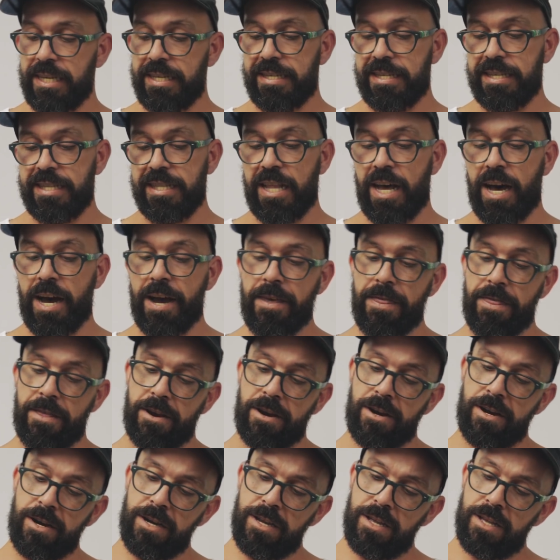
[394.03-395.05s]
The
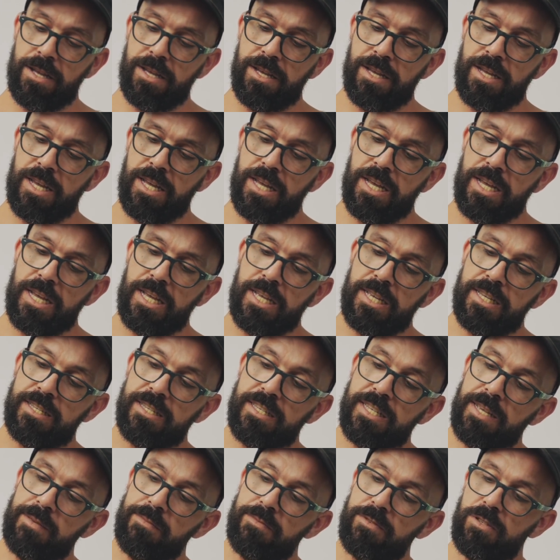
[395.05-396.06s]
slider
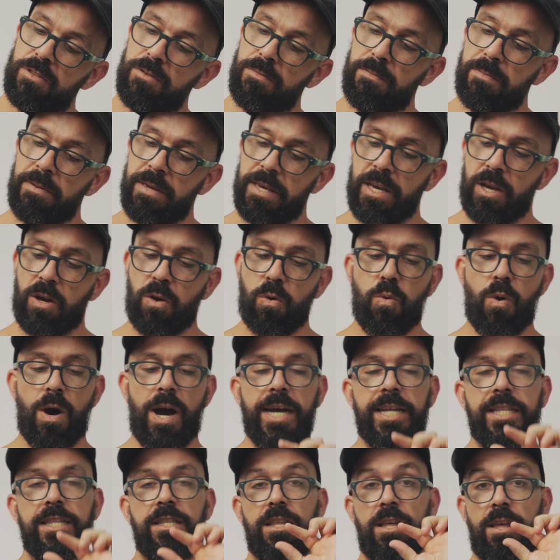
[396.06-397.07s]
seems to be
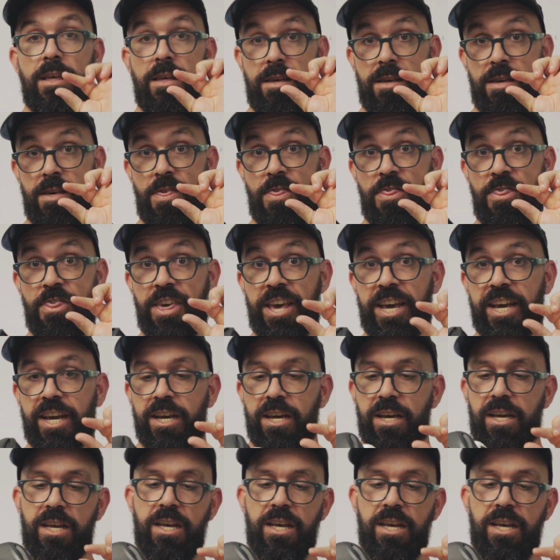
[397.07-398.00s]
quite thick,